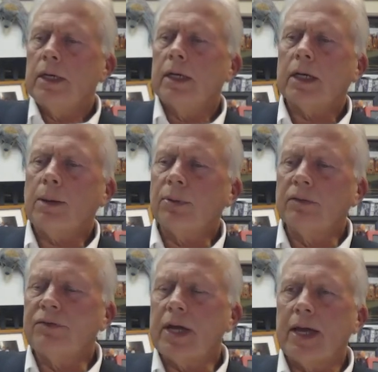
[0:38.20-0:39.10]
In a couple
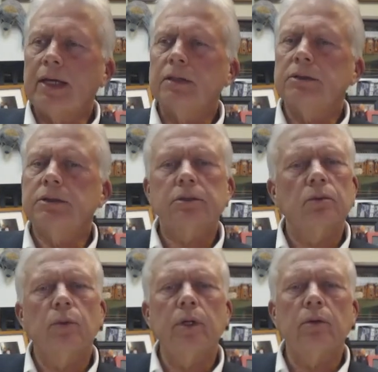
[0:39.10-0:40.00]
of days,
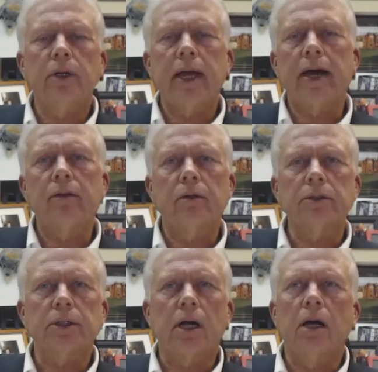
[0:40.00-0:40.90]
we will gather
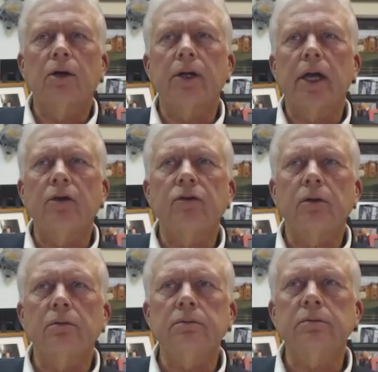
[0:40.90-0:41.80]
as a
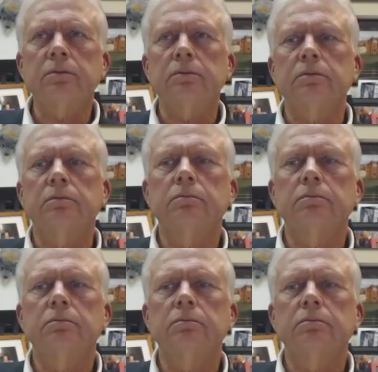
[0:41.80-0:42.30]
congregation to